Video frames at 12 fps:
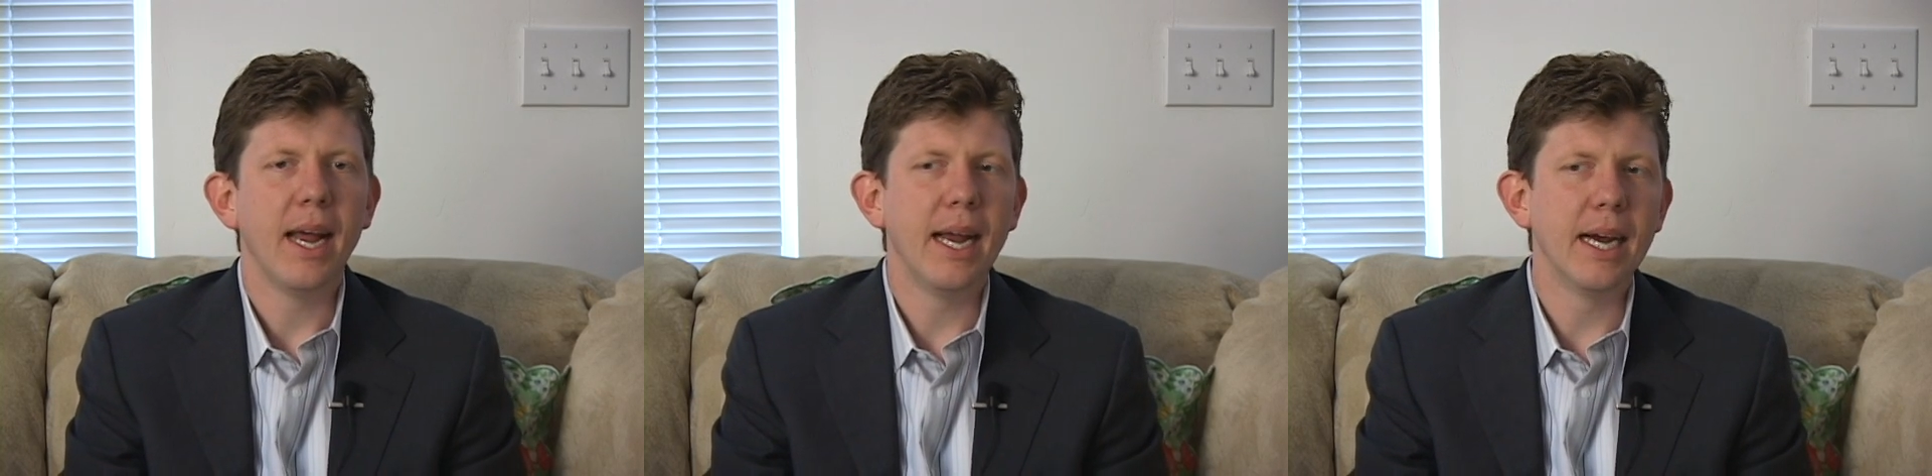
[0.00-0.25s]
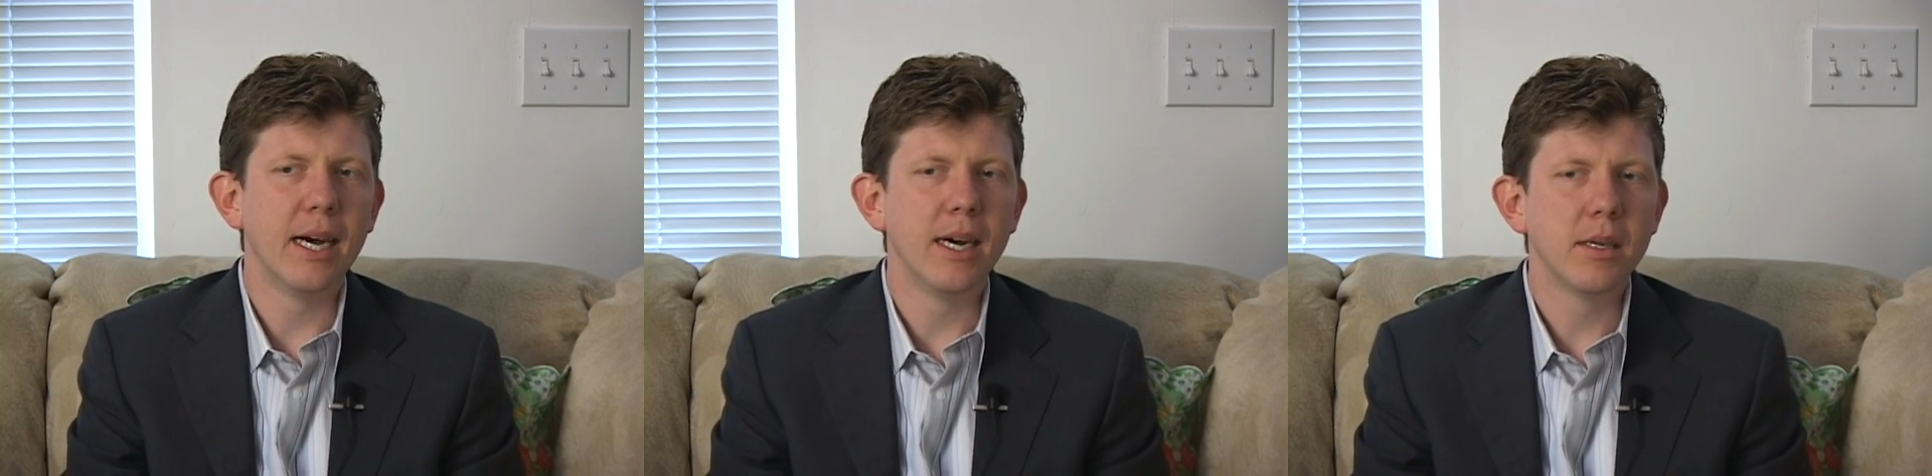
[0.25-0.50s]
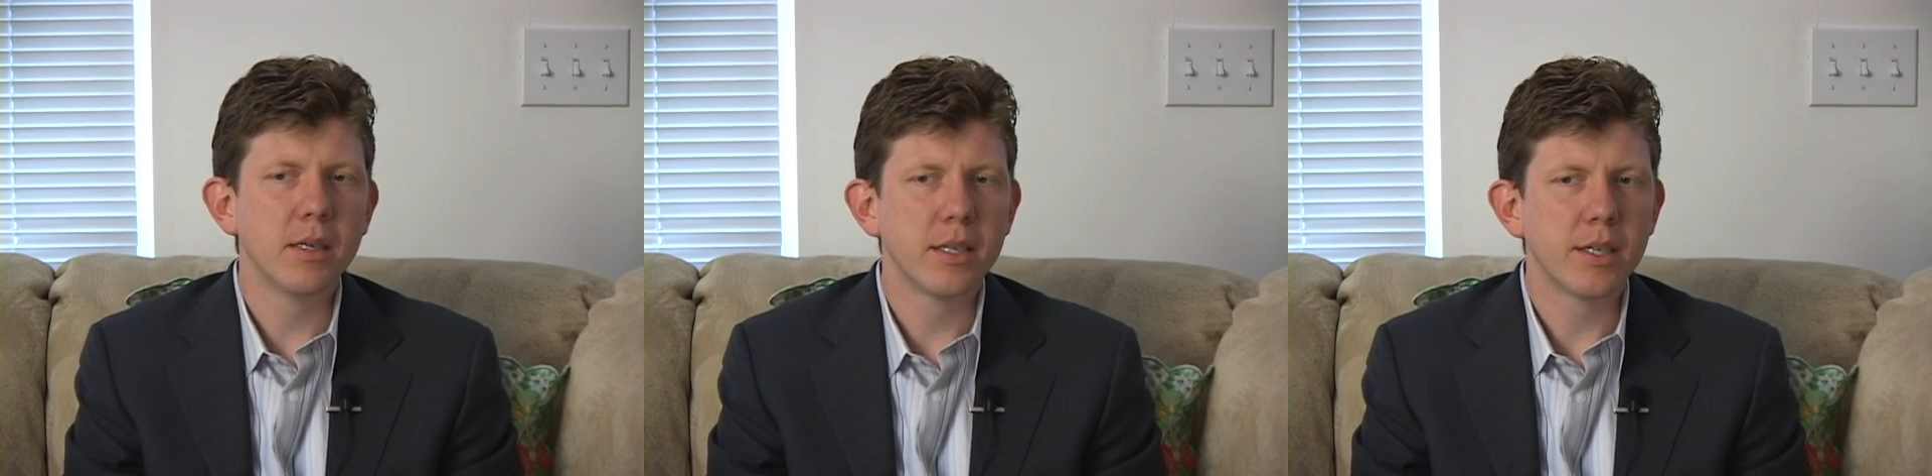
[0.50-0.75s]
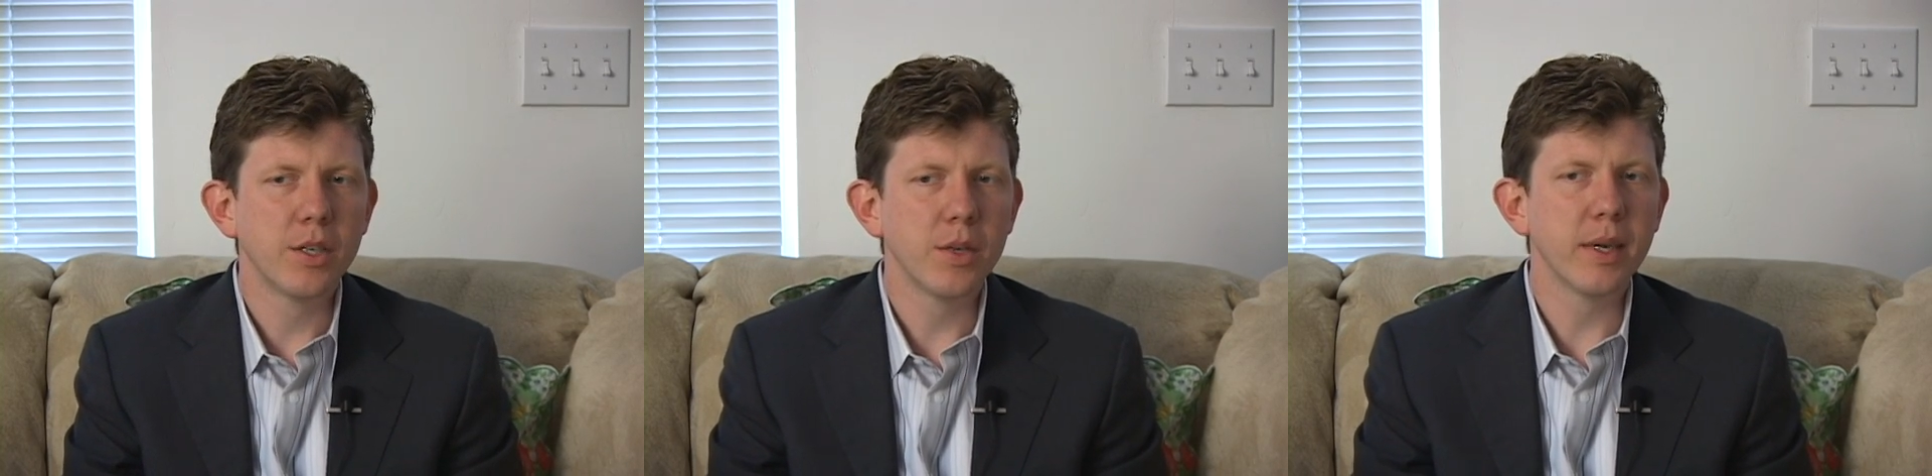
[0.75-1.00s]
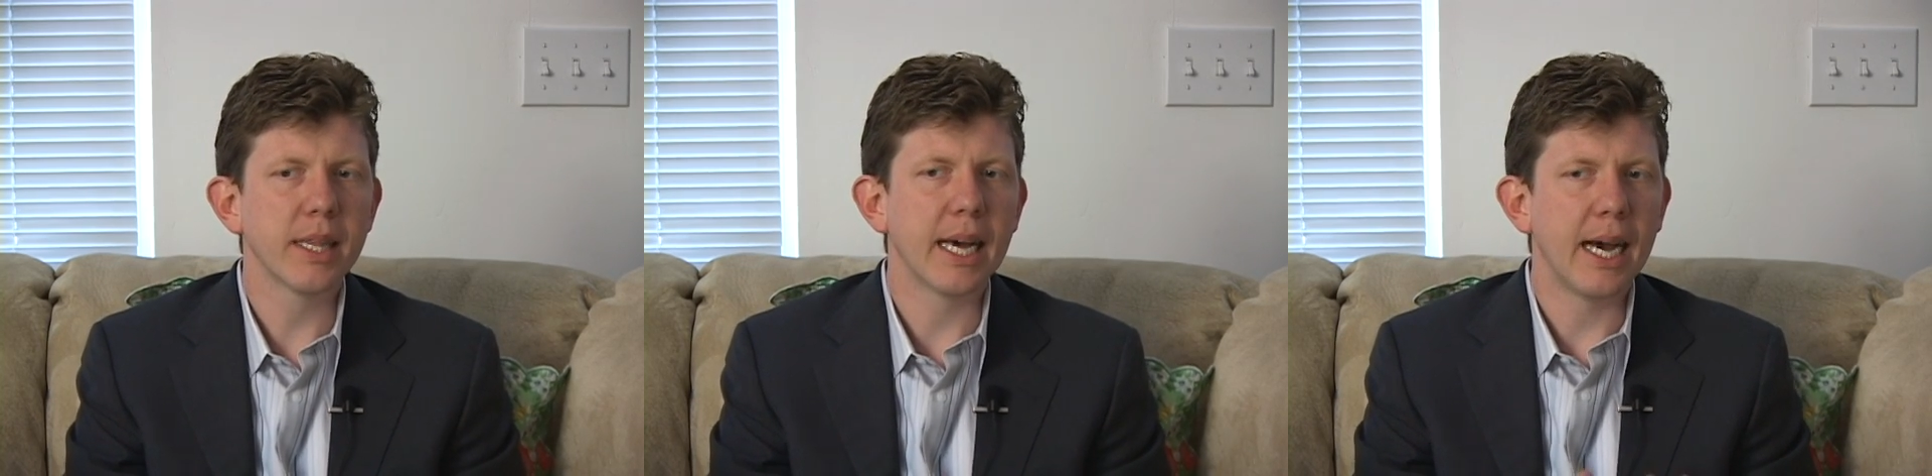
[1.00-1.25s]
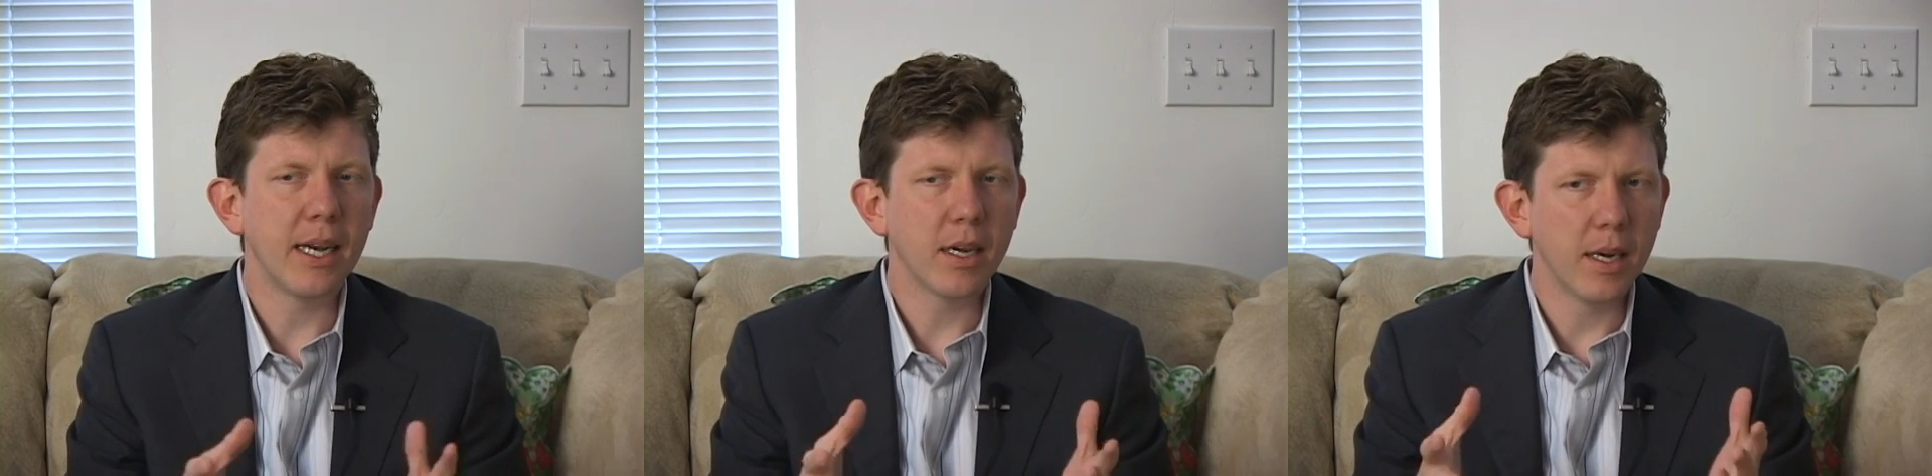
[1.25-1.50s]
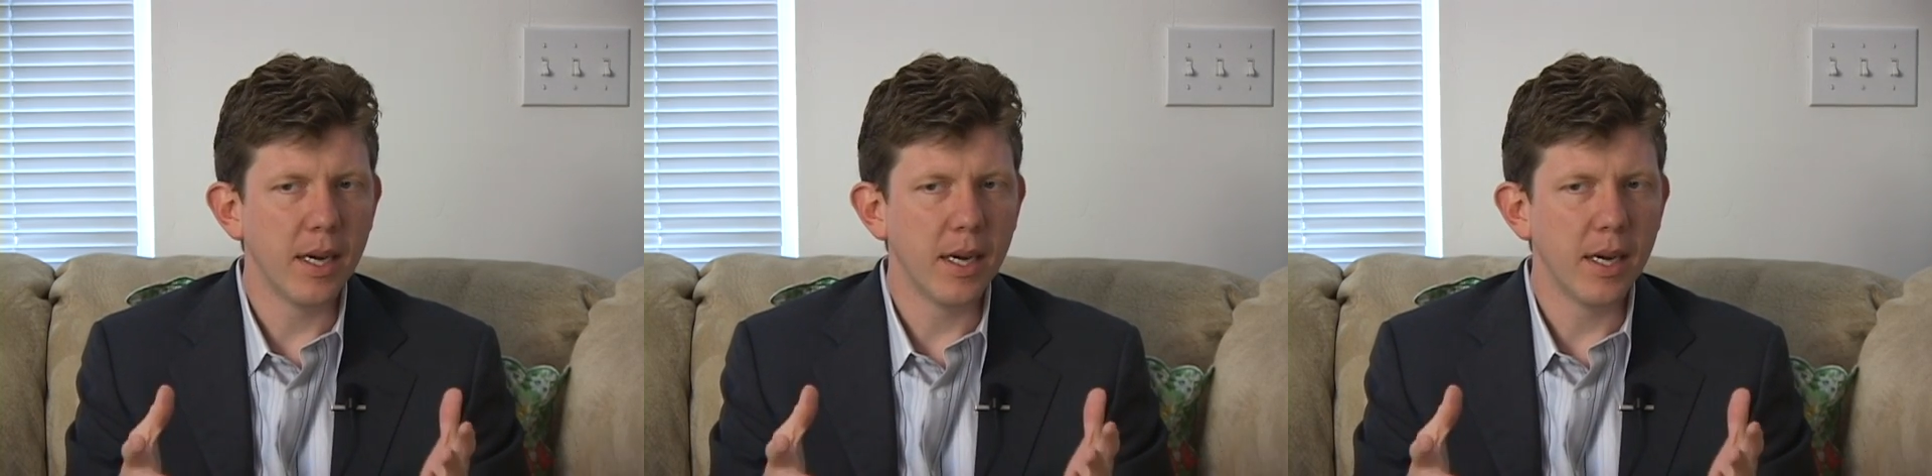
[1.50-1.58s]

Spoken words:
And doing that